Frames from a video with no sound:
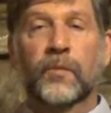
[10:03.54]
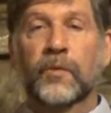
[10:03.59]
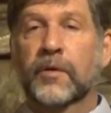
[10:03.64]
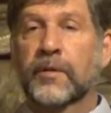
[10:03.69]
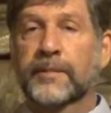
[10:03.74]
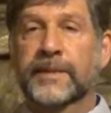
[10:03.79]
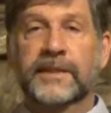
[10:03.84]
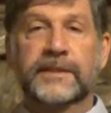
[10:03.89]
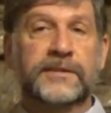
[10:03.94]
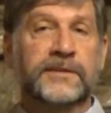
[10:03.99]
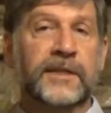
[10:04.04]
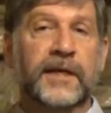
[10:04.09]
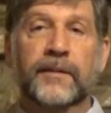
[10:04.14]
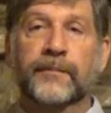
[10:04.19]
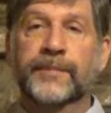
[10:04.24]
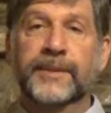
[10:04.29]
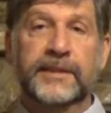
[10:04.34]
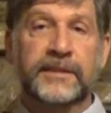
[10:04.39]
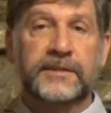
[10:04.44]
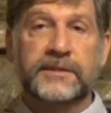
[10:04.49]
warming is not
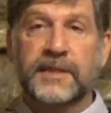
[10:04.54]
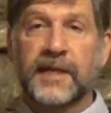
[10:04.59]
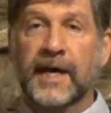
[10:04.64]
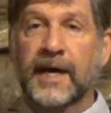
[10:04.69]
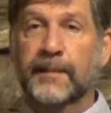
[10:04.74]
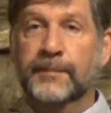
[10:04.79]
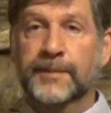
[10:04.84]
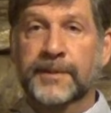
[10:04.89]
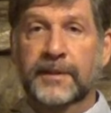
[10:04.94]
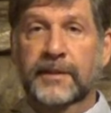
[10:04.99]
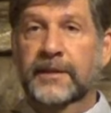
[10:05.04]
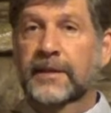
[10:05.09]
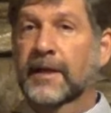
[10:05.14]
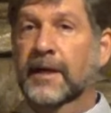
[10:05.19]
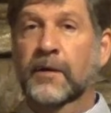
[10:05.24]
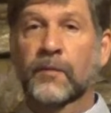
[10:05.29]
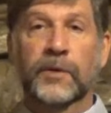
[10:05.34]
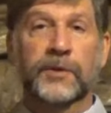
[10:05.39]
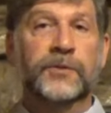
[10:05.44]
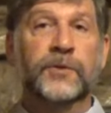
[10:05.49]
being stopped,
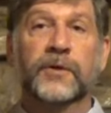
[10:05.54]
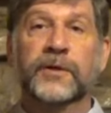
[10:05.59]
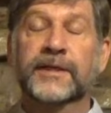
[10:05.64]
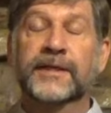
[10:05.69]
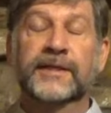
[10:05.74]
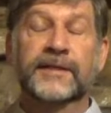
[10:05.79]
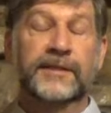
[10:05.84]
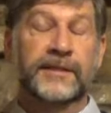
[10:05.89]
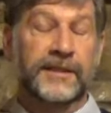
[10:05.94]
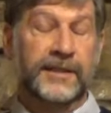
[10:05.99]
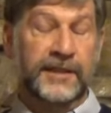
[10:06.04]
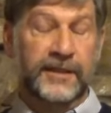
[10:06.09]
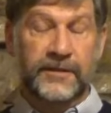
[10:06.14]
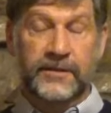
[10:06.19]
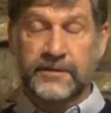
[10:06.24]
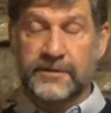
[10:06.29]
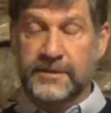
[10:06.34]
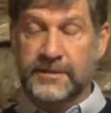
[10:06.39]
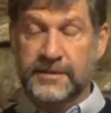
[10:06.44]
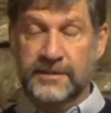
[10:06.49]
and we're talking
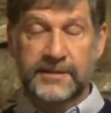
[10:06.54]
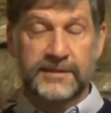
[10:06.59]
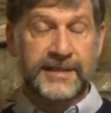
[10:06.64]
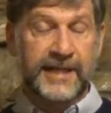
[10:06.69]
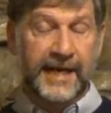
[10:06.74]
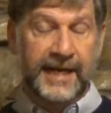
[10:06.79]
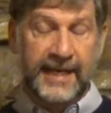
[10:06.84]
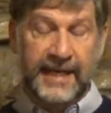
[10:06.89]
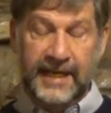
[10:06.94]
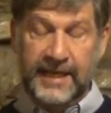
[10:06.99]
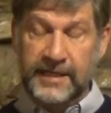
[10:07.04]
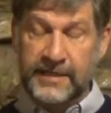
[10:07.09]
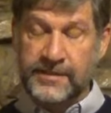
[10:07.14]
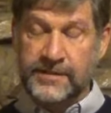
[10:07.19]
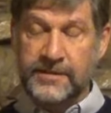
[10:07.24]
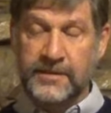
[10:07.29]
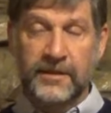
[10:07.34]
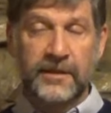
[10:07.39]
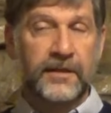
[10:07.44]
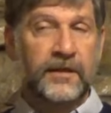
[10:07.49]
years,
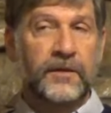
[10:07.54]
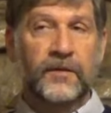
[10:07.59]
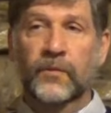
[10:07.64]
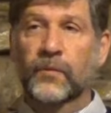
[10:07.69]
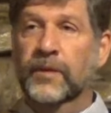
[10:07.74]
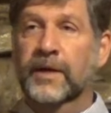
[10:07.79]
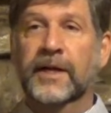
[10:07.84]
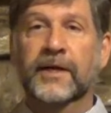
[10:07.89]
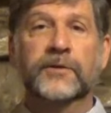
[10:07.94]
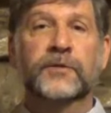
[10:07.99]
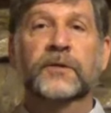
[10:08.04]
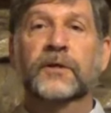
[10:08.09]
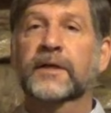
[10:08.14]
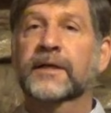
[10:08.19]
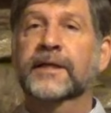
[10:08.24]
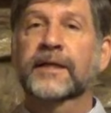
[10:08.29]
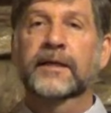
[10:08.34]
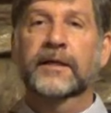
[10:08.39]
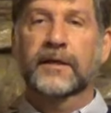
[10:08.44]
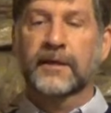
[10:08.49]
decades. We're not
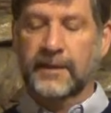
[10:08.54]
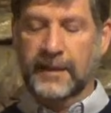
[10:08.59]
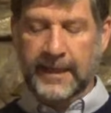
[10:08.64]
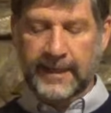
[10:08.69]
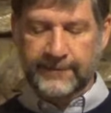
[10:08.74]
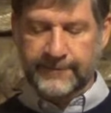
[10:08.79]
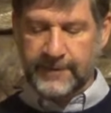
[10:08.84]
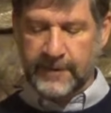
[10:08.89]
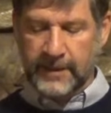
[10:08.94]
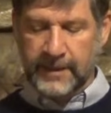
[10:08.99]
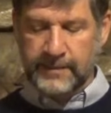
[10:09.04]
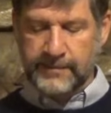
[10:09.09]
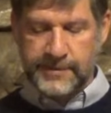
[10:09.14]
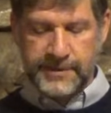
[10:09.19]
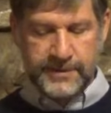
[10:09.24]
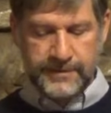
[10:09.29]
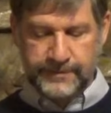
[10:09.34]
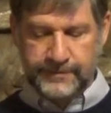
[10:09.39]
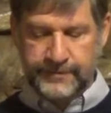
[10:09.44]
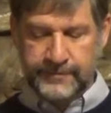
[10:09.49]
talking
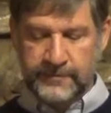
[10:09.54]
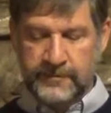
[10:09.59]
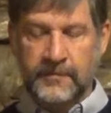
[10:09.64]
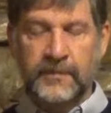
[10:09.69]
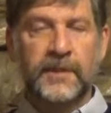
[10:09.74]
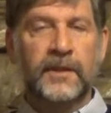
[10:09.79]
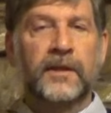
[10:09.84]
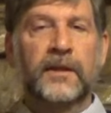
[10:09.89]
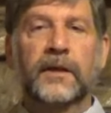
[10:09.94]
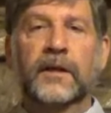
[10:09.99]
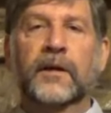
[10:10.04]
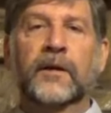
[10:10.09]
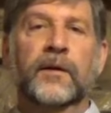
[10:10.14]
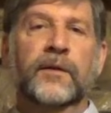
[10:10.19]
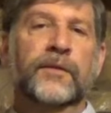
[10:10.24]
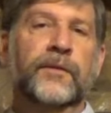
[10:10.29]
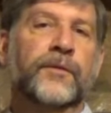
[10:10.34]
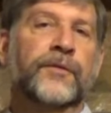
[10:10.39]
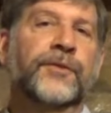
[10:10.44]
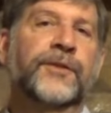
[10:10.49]
lifetimes.
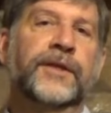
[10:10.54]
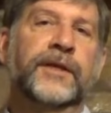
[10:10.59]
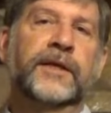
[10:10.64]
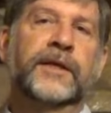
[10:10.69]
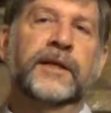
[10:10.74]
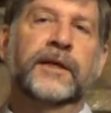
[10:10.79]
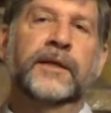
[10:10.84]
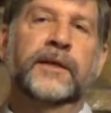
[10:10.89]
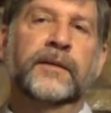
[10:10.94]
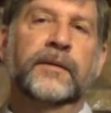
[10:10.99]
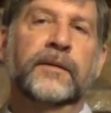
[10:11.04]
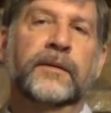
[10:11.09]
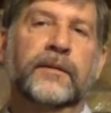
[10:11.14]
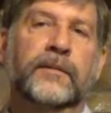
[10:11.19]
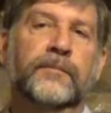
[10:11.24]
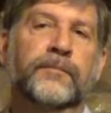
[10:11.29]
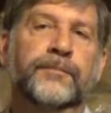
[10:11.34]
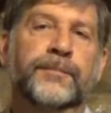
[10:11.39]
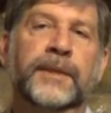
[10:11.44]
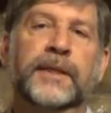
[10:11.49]
The
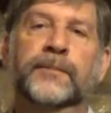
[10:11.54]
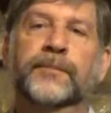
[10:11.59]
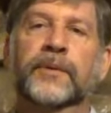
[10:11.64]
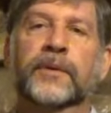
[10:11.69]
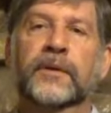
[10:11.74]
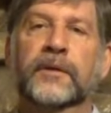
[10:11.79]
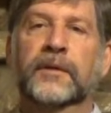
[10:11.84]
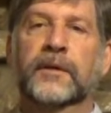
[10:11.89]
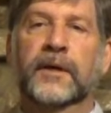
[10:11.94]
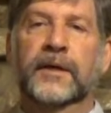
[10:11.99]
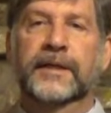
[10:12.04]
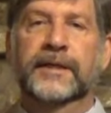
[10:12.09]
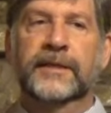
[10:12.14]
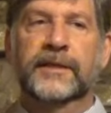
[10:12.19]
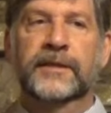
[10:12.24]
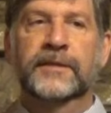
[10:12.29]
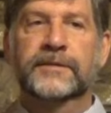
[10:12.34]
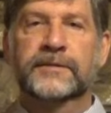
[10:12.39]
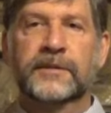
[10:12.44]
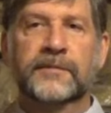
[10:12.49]
people in
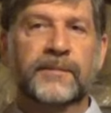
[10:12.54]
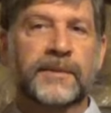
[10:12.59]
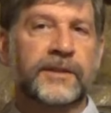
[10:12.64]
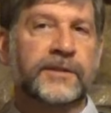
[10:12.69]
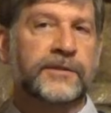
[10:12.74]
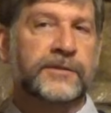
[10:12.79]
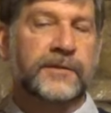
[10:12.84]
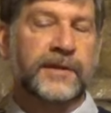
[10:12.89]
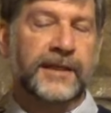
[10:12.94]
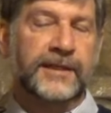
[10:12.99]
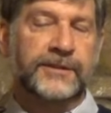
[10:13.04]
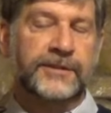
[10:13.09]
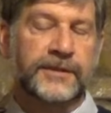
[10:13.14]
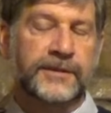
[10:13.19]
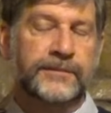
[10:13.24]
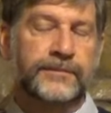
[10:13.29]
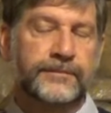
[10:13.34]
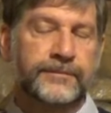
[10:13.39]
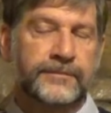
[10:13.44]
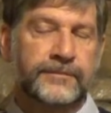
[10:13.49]
his
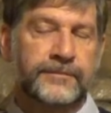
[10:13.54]
administration